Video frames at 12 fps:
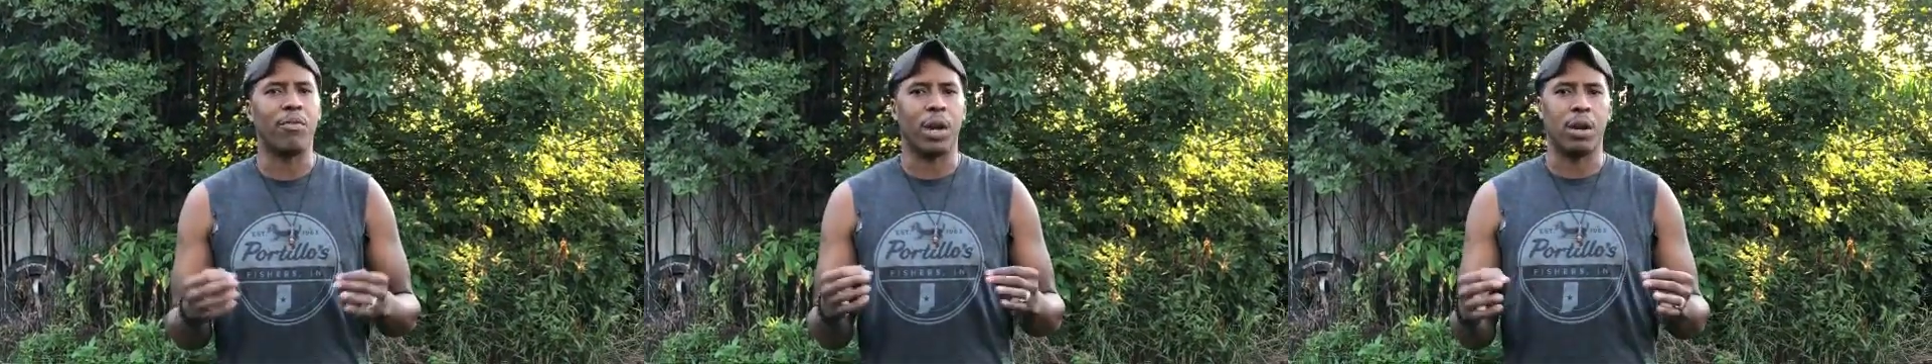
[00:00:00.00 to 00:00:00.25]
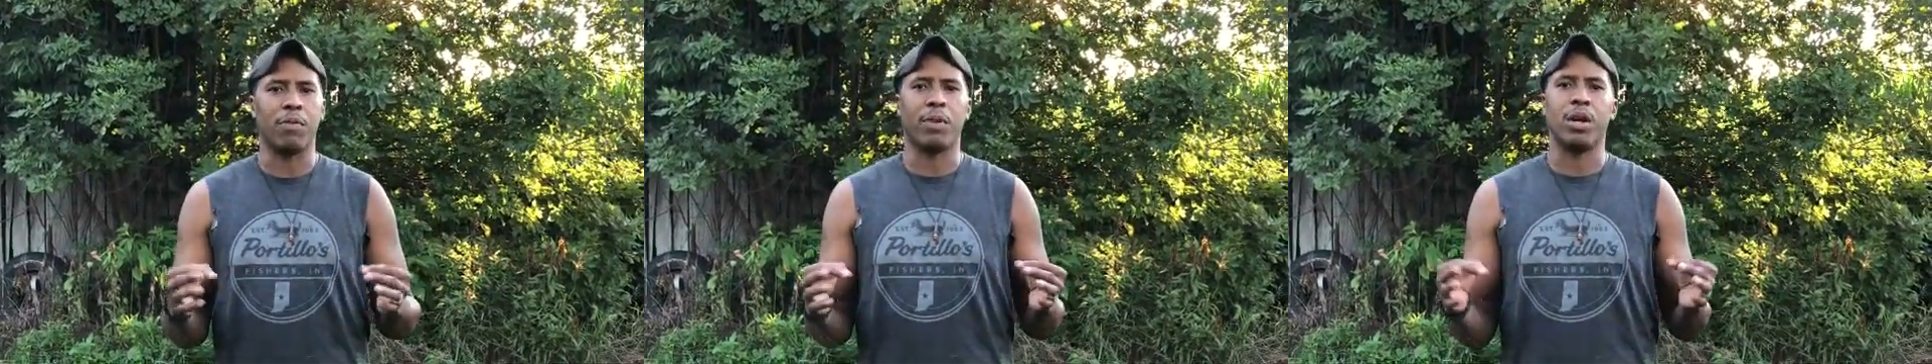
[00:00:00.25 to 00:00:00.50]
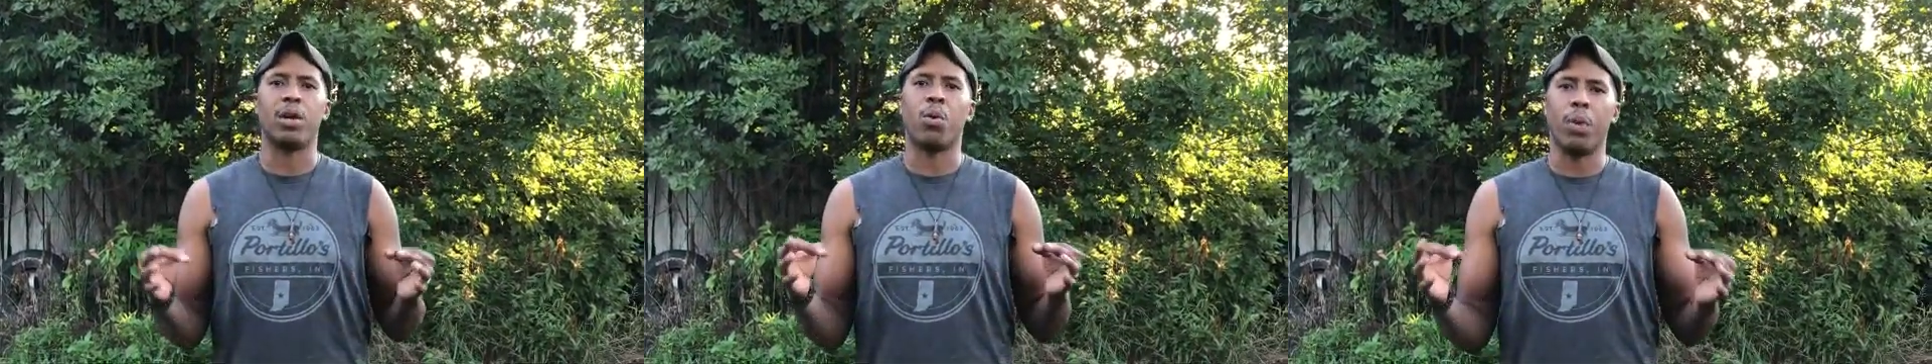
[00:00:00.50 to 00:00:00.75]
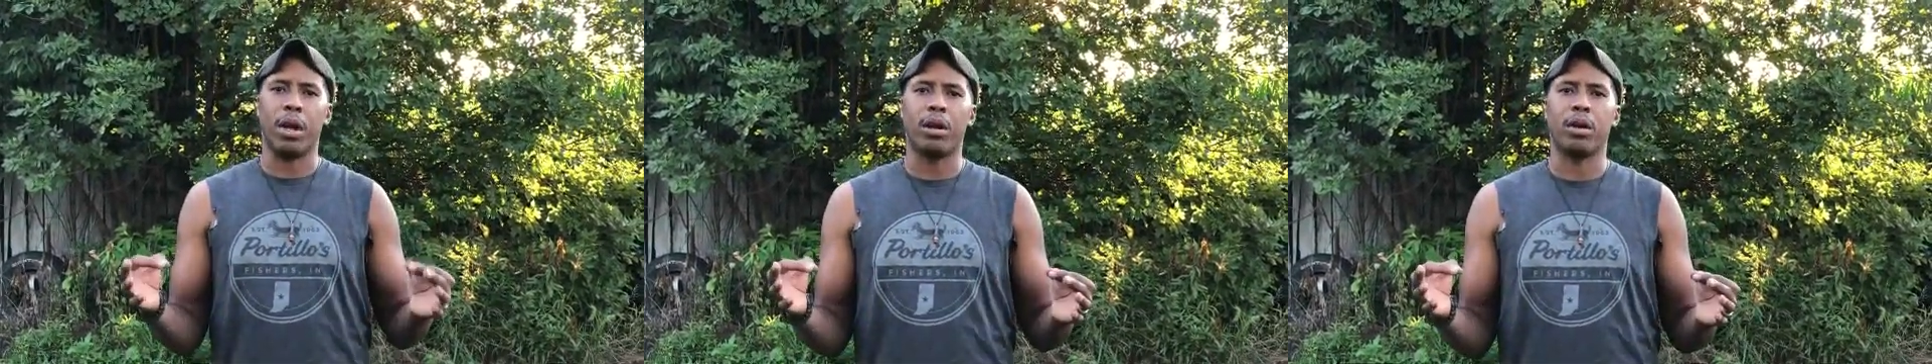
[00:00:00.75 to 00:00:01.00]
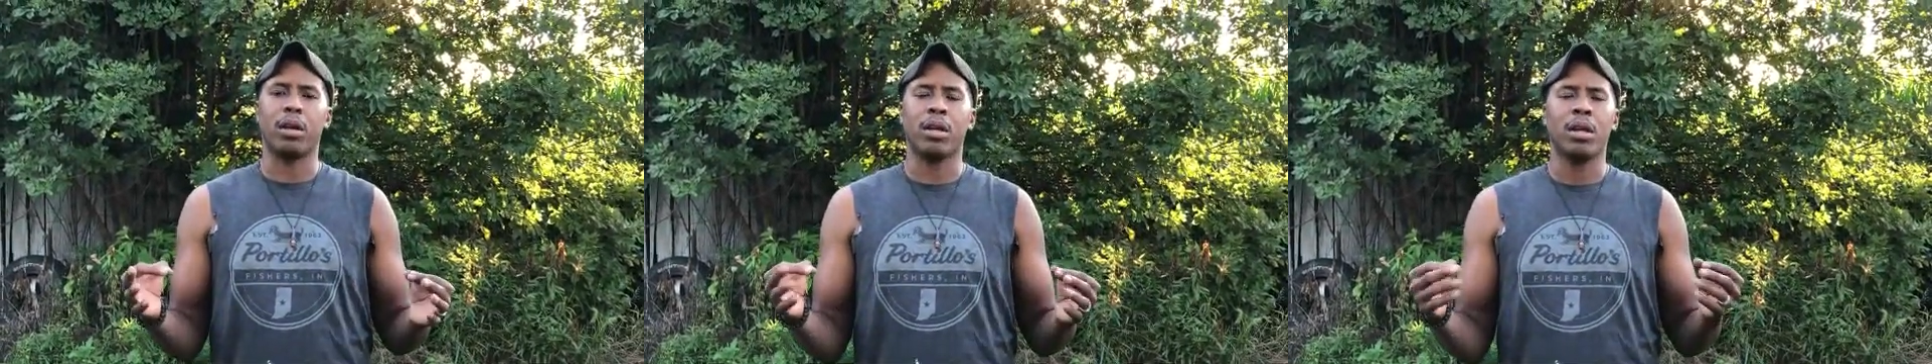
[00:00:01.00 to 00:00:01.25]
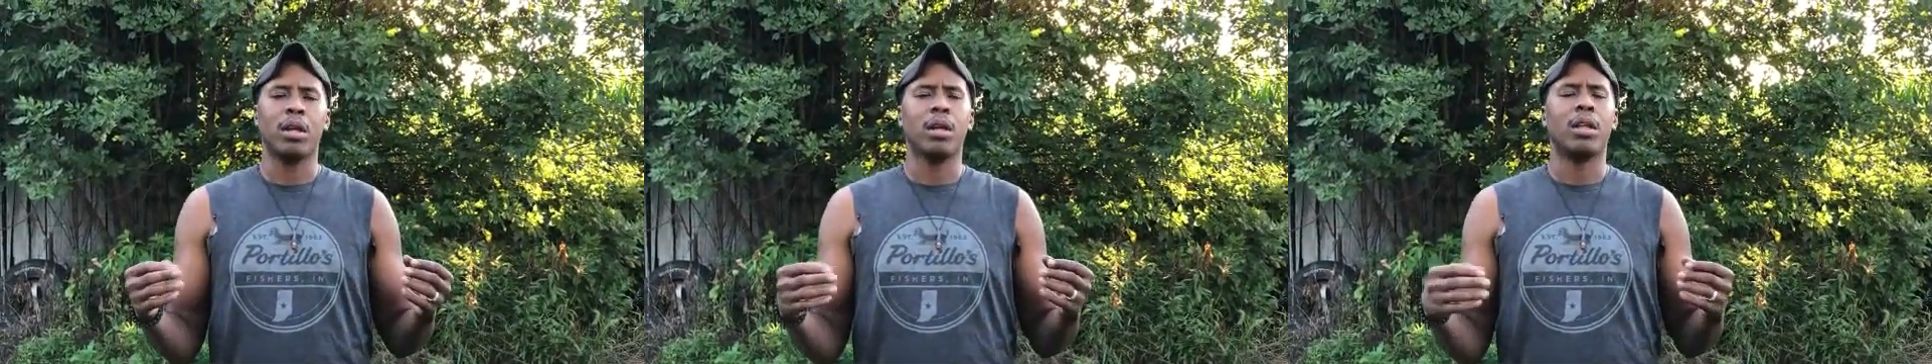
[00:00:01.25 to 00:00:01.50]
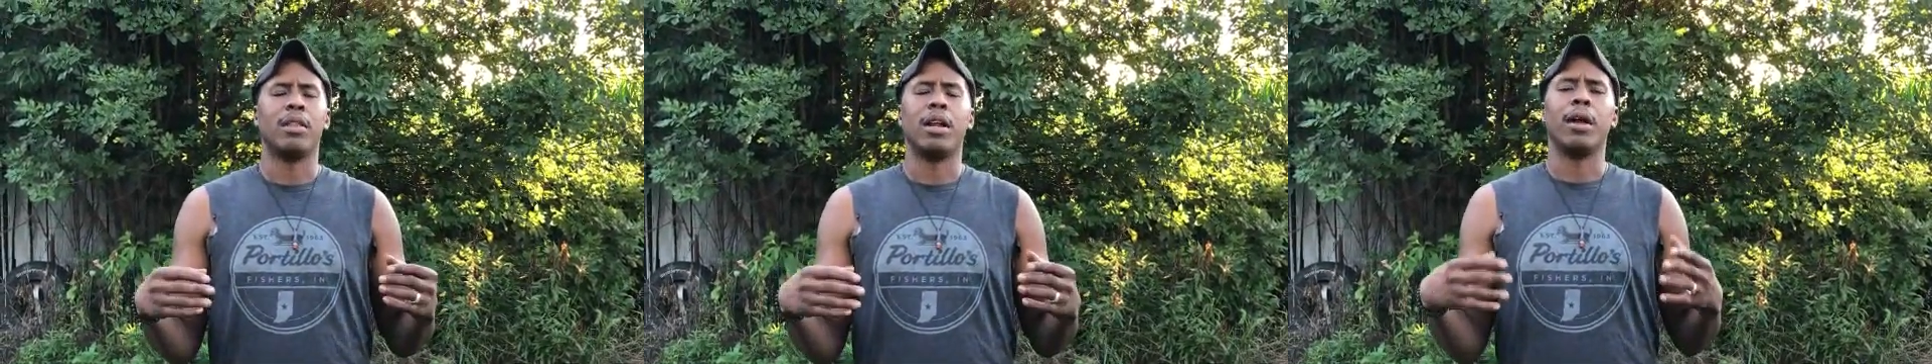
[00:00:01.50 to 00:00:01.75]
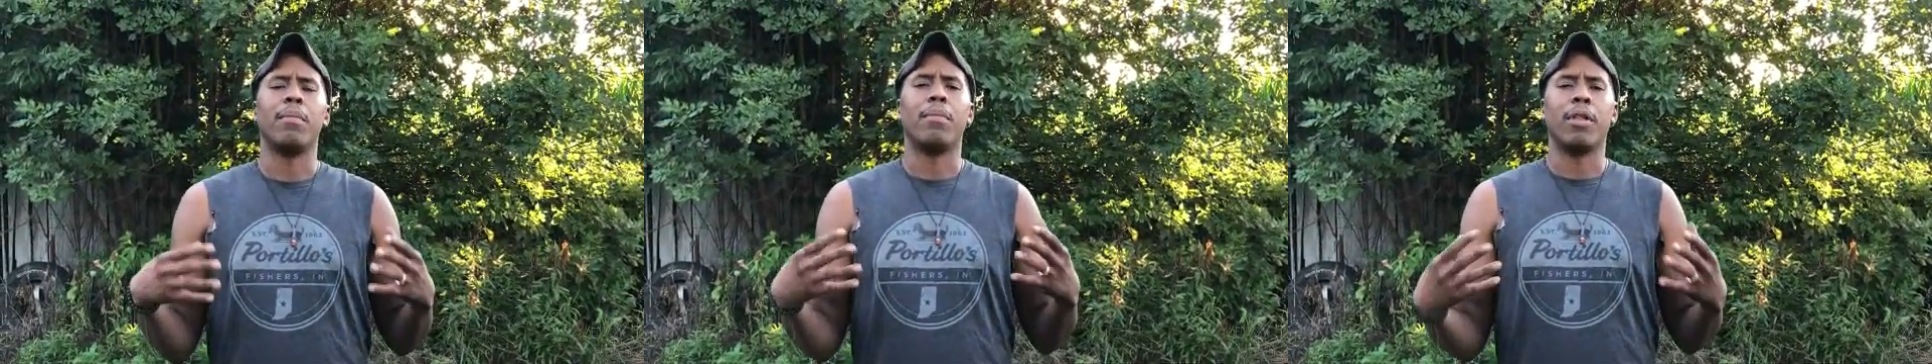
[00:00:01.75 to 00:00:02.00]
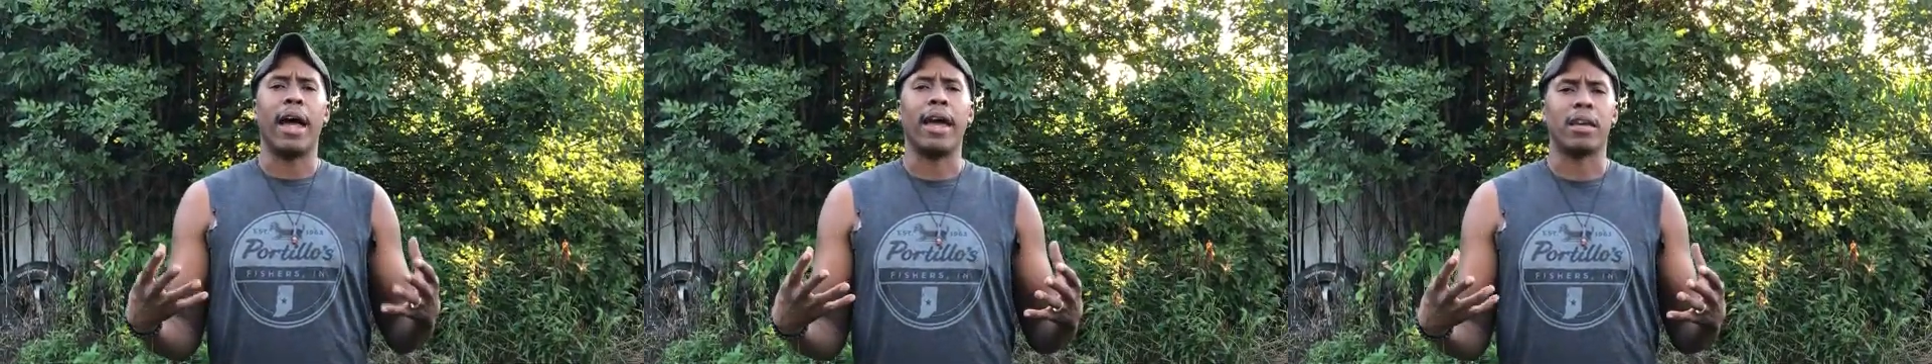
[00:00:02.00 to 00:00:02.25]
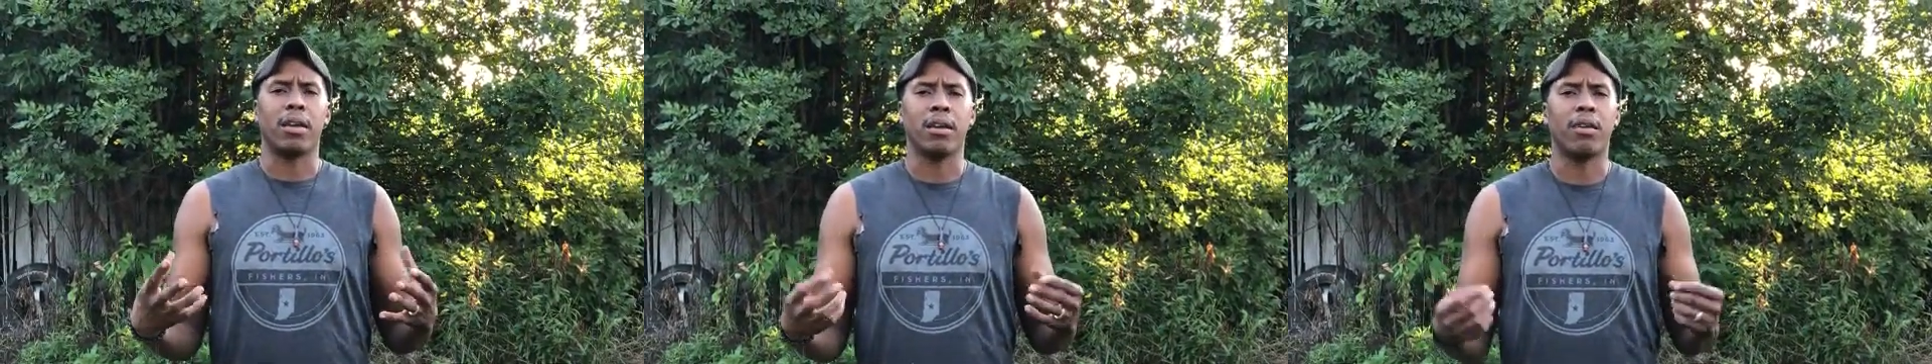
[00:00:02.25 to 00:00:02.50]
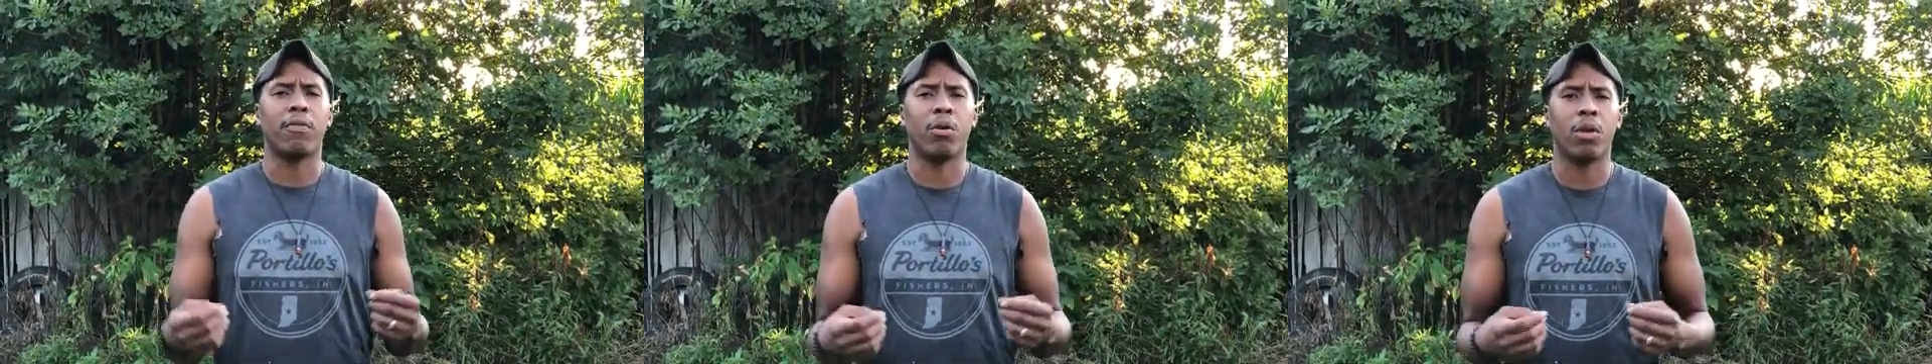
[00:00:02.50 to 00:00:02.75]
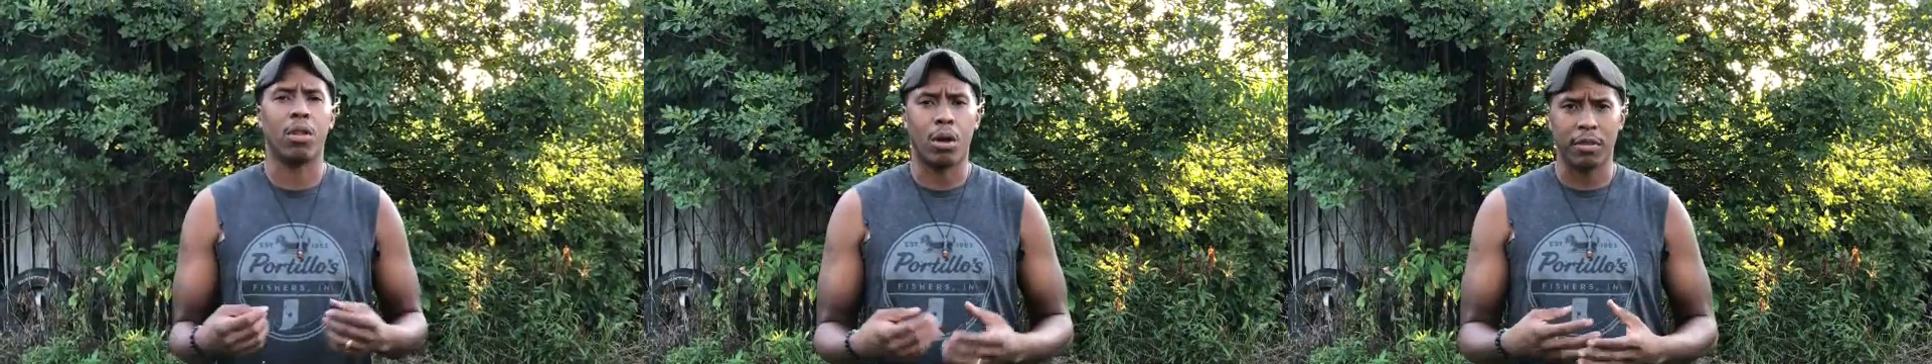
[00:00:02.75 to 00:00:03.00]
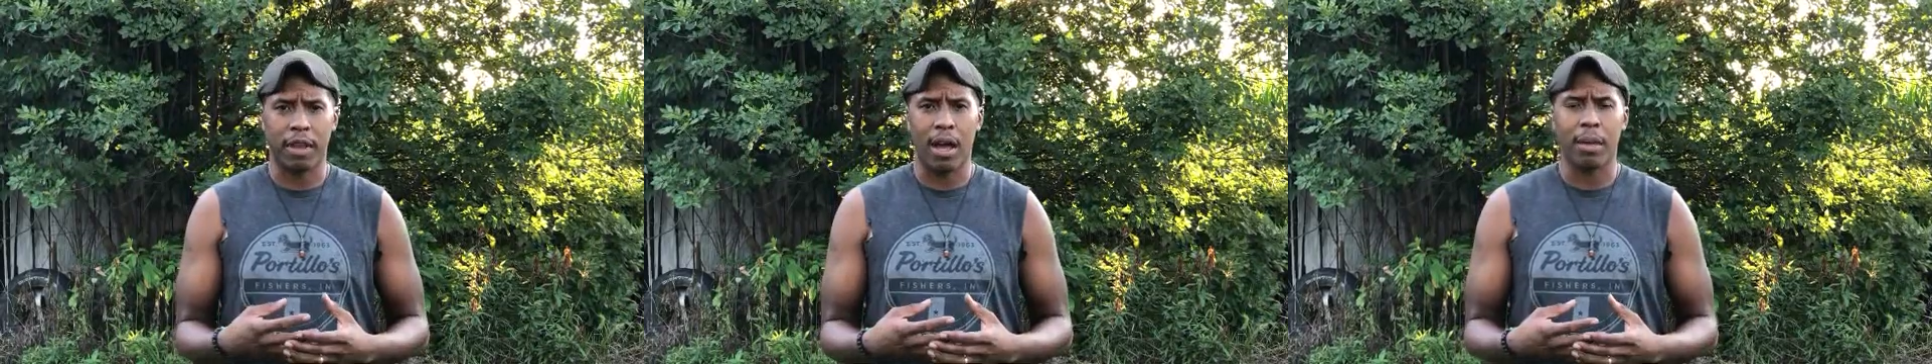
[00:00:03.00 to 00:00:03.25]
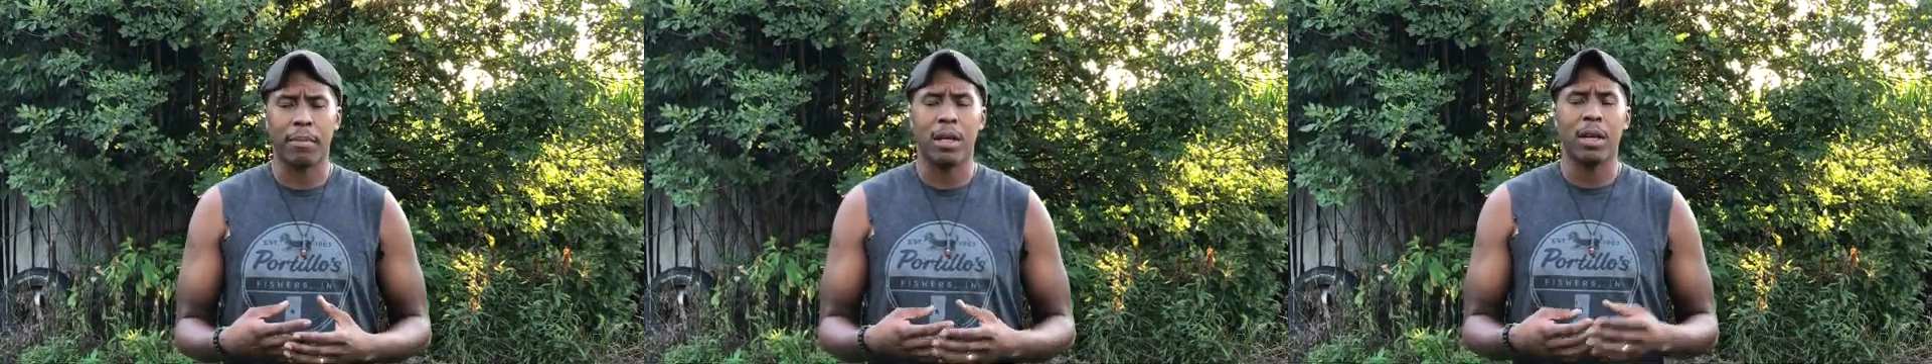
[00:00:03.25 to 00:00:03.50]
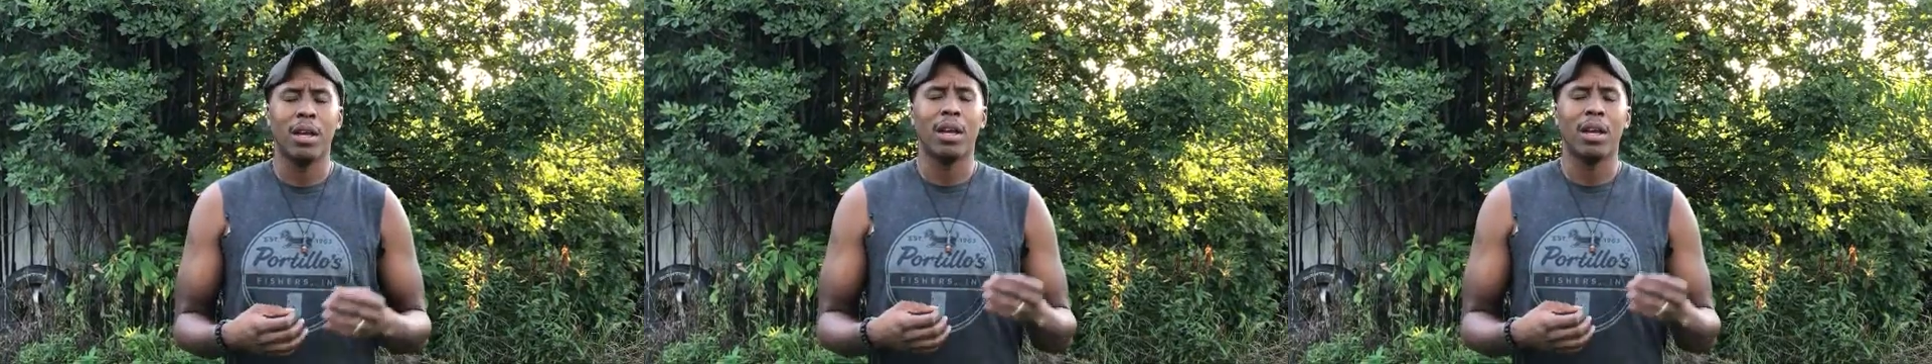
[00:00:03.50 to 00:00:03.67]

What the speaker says: been very, very aware that I am black for a long time.